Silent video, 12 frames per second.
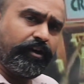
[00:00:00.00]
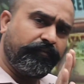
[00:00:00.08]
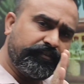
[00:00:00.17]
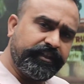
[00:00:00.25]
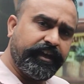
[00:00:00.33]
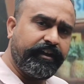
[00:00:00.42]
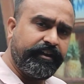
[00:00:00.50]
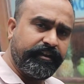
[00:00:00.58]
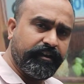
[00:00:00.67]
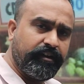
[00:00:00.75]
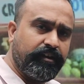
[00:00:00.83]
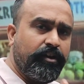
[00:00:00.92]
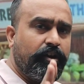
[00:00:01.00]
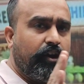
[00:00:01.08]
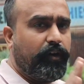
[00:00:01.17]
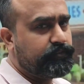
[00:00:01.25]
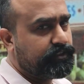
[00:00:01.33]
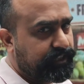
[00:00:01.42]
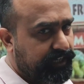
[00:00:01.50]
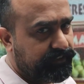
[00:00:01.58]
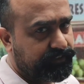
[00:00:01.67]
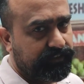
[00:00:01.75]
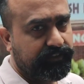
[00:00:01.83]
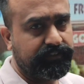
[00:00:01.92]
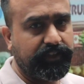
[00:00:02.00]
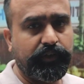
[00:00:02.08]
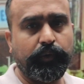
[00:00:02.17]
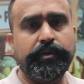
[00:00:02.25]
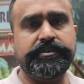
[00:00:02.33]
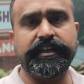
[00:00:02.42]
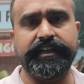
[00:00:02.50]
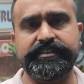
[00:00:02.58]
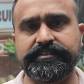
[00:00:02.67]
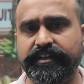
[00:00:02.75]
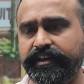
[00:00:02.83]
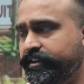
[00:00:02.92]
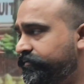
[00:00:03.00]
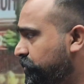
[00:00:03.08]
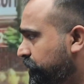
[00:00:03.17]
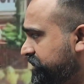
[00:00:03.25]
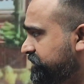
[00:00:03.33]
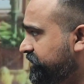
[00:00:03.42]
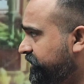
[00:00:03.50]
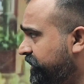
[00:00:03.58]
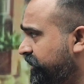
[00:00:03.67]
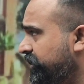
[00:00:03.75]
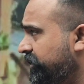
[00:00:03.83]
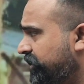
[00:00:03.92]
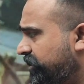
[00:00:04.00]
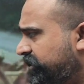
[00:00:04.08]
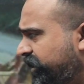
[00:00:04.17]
of the idea of the title, the roadside stand. If you can see a